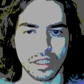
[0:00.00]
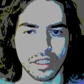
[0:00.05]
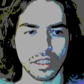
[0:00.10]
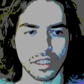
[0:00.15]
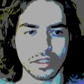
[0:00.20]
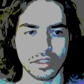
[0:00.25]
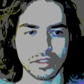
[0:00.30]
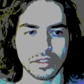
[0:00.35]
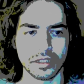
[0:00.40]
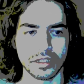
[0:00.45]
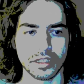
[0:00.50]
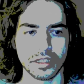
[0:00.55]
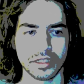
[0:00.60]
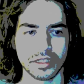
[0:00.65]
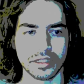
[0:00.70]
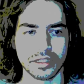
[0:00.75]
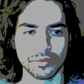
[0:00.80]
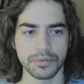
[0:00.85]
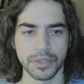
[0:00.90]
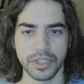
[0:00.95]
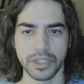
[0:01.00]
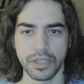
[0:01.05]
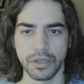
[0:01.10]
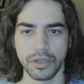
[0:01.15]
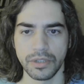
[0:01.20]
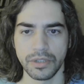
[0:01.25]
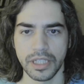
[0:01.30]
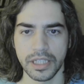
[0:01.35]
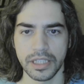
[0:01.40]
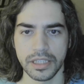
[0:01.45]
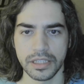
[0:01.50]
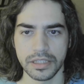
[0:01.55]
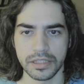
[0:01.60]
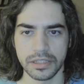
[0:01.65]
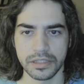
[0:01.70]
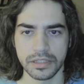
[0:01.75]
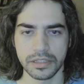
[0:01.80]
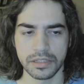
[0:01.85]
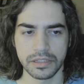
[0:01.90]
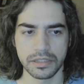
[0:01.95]
And then this is with no LUT.
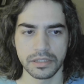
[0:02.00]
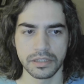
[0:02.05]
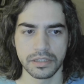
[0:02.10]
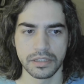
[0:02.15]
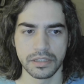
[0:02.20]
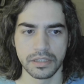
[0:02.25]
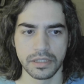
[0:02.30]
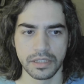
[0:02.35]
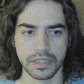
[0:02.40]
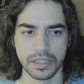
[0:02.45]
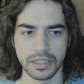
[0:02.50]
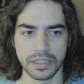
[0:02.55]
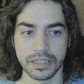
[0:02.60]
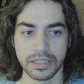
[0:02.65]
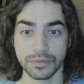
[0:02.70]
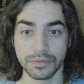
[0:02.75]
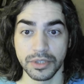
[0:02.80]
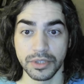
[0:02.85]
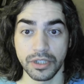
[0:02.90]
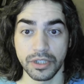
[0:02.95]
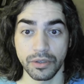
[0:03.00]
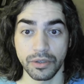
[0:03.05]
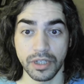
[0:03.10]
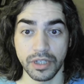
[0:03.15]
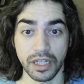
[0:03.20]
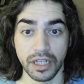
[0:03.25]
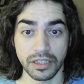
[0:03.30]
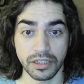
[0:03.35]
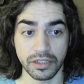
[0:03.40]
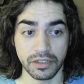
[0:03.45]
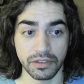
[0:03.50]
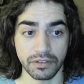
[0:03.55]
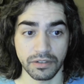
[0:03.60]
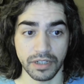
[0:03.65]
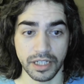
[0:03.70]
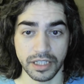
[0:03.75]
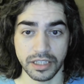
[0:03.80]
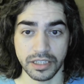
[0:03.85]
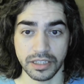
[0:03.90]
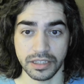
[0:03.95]
This is with no color
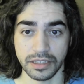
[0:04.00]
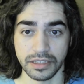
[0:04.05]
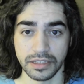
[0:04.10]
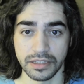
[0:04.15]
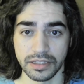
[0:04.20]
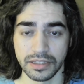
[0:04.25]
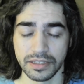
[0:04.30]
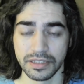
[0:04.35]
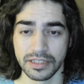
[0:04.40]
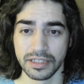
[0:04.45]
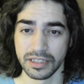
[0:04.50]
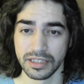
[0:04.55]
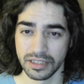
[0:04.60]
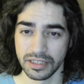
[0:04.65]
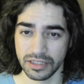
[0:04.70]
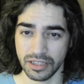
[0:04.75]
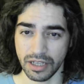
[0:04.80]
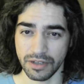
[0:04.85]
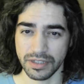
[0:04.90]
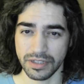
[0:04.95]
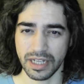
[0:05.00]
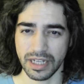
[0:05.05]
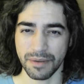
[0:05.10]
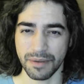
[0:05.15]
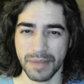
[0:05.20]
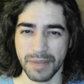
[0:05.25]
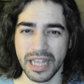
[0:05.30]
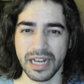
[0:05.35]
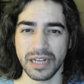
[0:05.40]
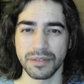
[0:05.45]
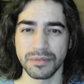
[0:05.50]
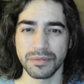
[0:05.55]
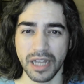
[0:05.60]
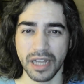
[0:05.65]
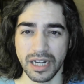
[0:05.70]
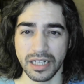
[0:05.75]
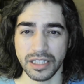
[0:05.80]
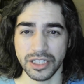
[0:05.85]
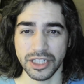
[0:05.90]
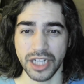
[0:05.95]
correction. So I was like, man, I'm
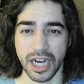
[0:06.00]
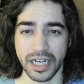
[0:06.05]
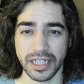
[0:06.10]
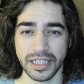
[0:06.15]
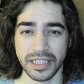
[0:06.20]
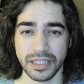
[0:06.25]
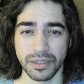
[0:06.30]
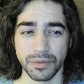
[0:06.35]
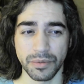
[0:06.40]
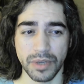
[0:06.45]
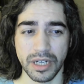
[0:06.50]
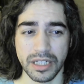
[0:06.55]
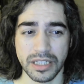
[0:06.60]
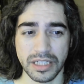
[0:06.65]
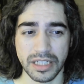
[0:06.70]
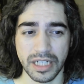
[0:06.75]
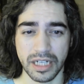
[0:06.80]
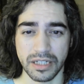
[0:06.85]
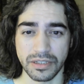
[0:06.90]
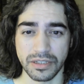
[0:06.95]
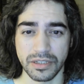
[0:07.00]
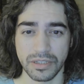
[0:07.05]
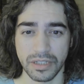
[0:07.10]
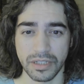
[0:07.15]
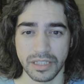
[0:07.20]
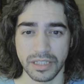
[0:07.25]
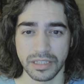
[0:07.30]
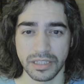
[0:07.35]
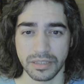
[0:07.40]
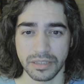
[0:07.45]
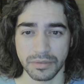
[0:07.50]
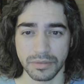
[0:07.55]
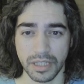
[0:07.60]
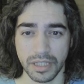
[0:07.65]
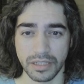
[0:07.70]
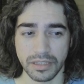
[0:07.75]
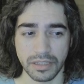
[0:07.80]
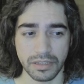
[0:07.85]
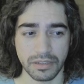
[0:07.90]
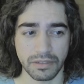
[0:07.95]
kind of shiny and washed out. So I did some
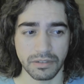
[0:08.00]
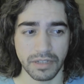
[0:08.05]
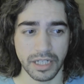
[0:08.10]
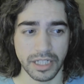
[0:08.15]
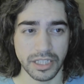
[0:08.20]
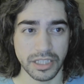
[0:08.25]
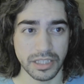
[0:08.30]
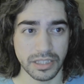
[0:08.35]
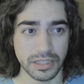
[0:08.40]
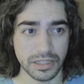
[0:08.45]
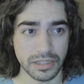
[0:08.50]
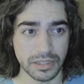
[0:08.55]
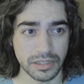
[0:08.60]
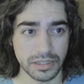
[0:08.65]
color correction.